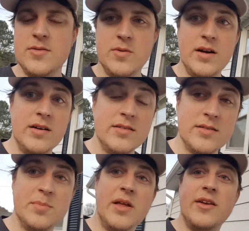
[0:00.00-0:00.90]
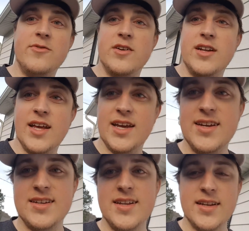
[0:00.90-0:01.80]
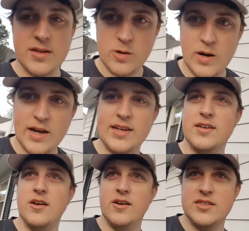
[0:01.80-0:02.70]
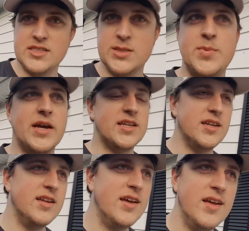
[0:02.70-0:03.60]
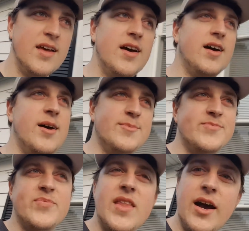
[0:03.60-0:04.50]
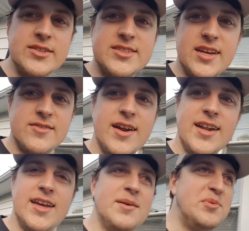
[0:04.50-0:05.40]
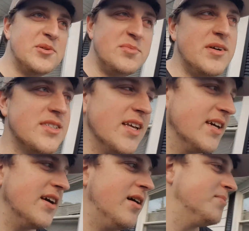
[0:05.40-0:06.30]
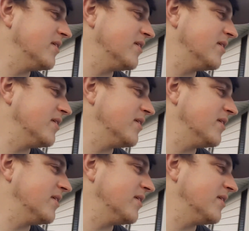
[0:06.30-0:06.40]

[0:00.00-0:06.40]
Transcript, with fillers: Well, the plan for today didn't quite go as expected. Um, I was getting ready. I pulled the Mustang up